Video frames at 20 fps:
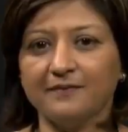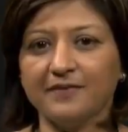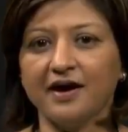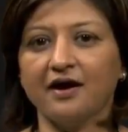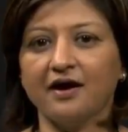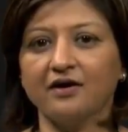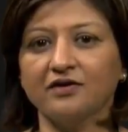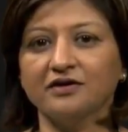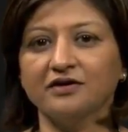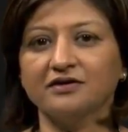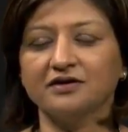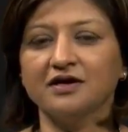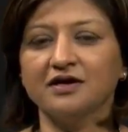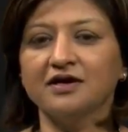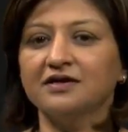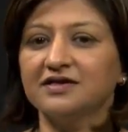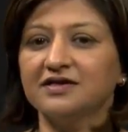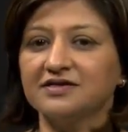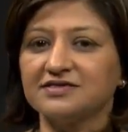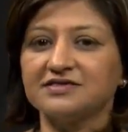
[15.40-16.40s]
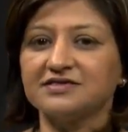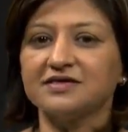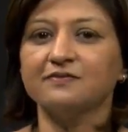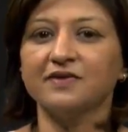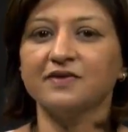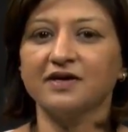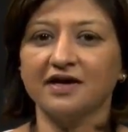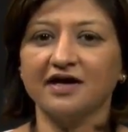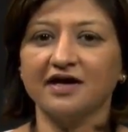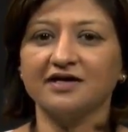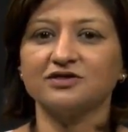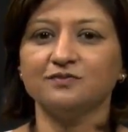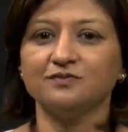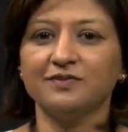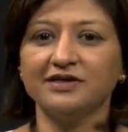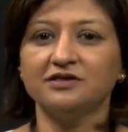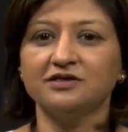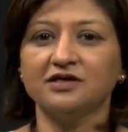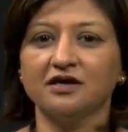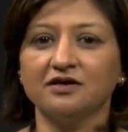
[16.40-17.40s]
apparent that something had to
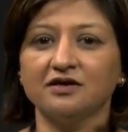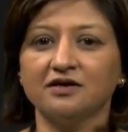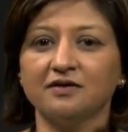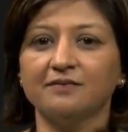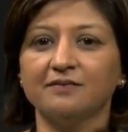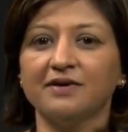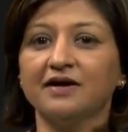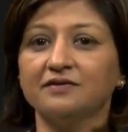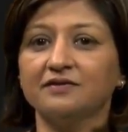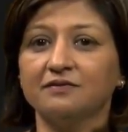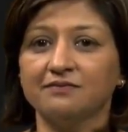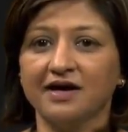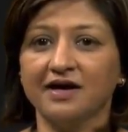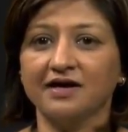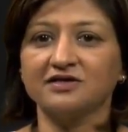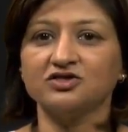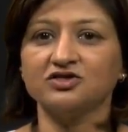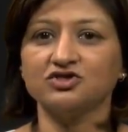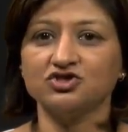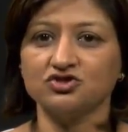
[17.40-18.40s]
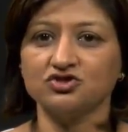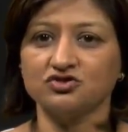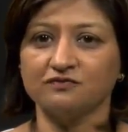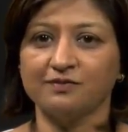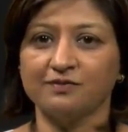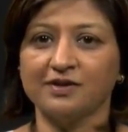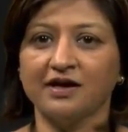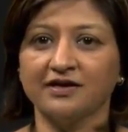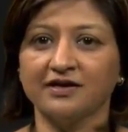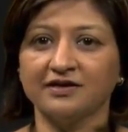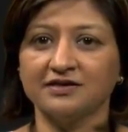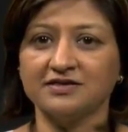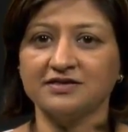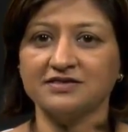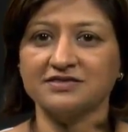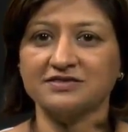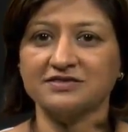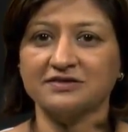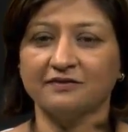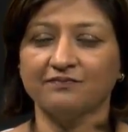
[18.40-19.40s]
be done about the magnitude of
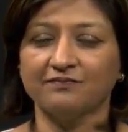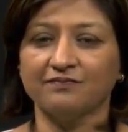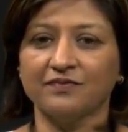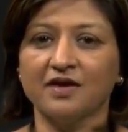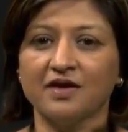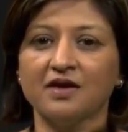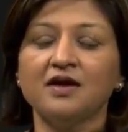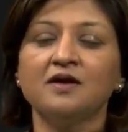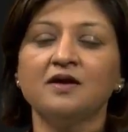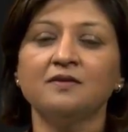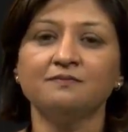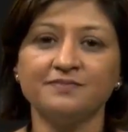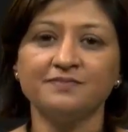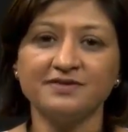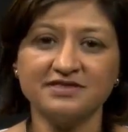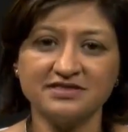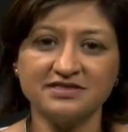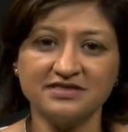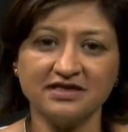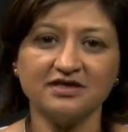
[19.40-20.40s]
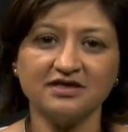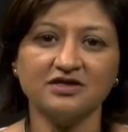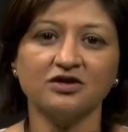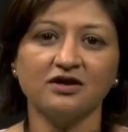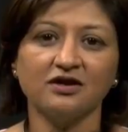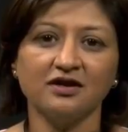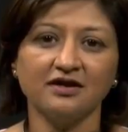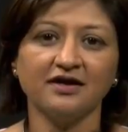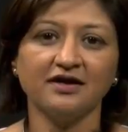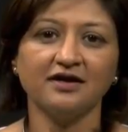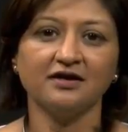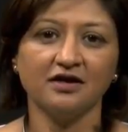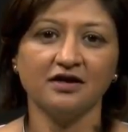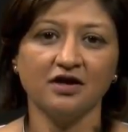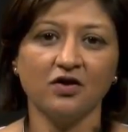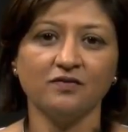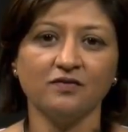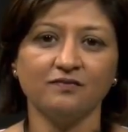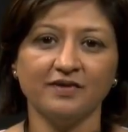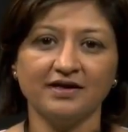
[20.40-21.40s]
blindness, particularly in
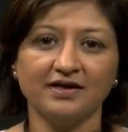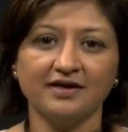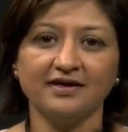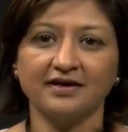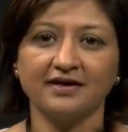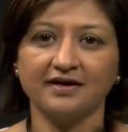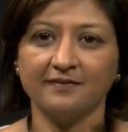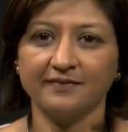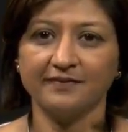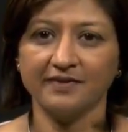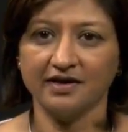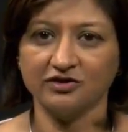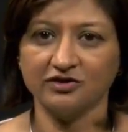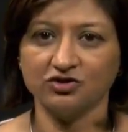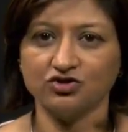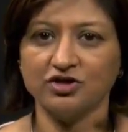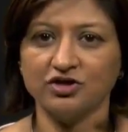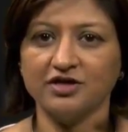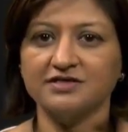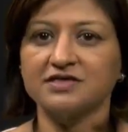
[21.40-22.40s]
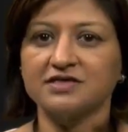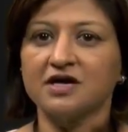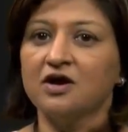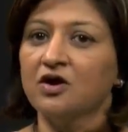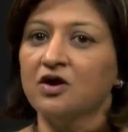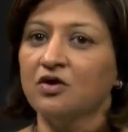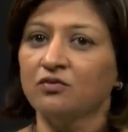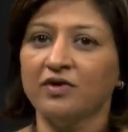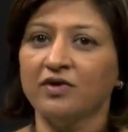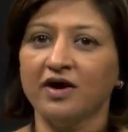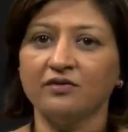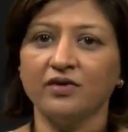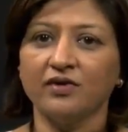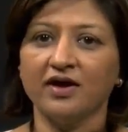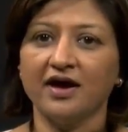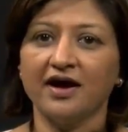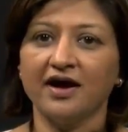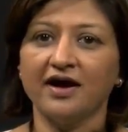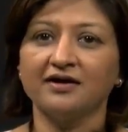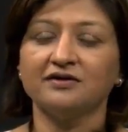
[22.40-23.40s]
low and middle income countries where
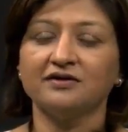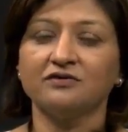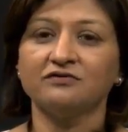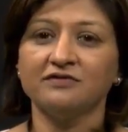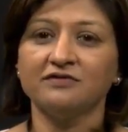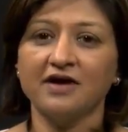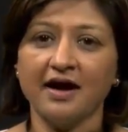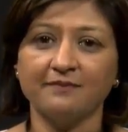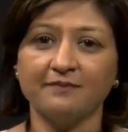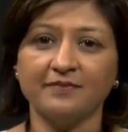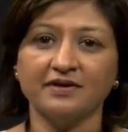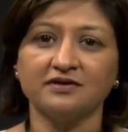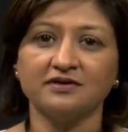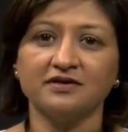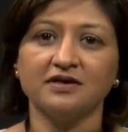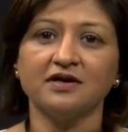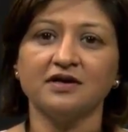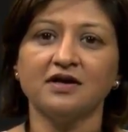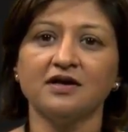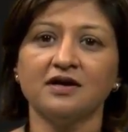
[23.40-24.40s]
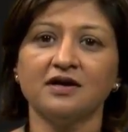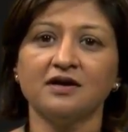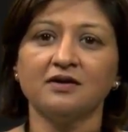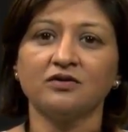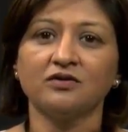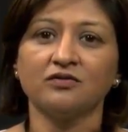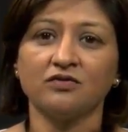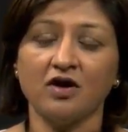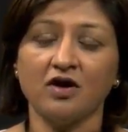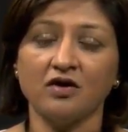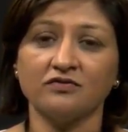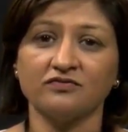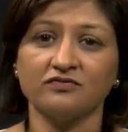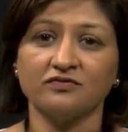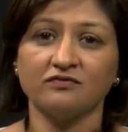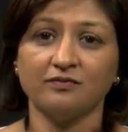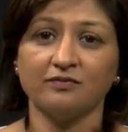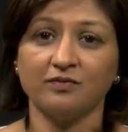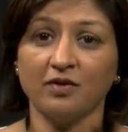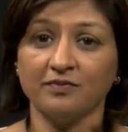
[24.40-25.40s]
we had rapid growth
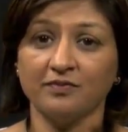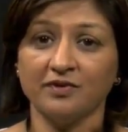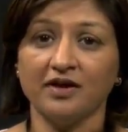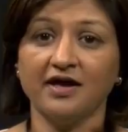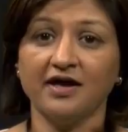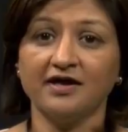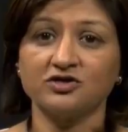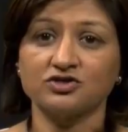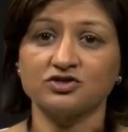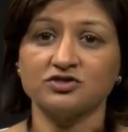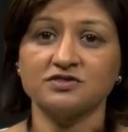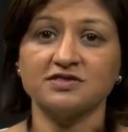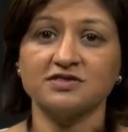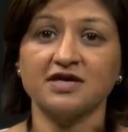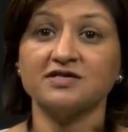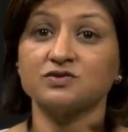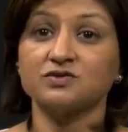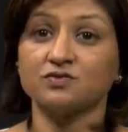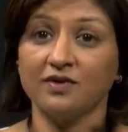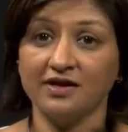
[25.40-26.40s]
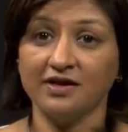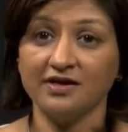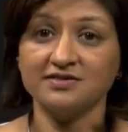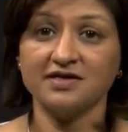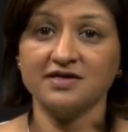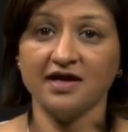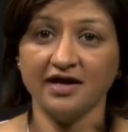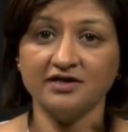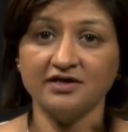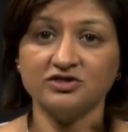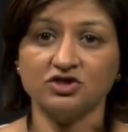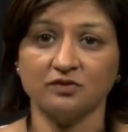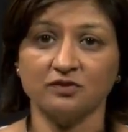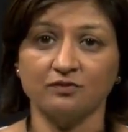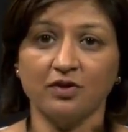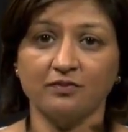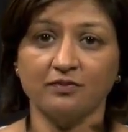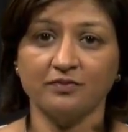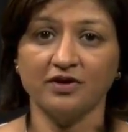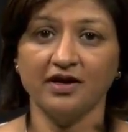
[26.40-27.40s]
of populations as well as aging
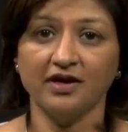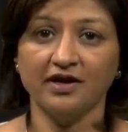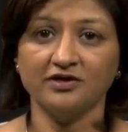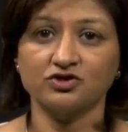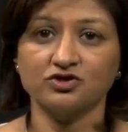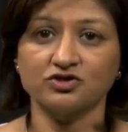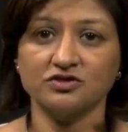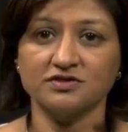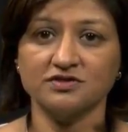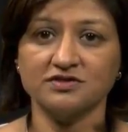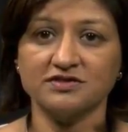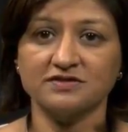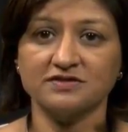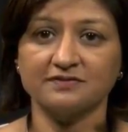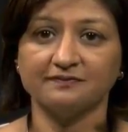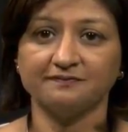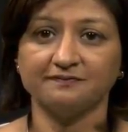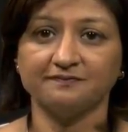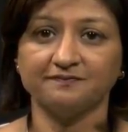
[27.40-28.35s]
populations.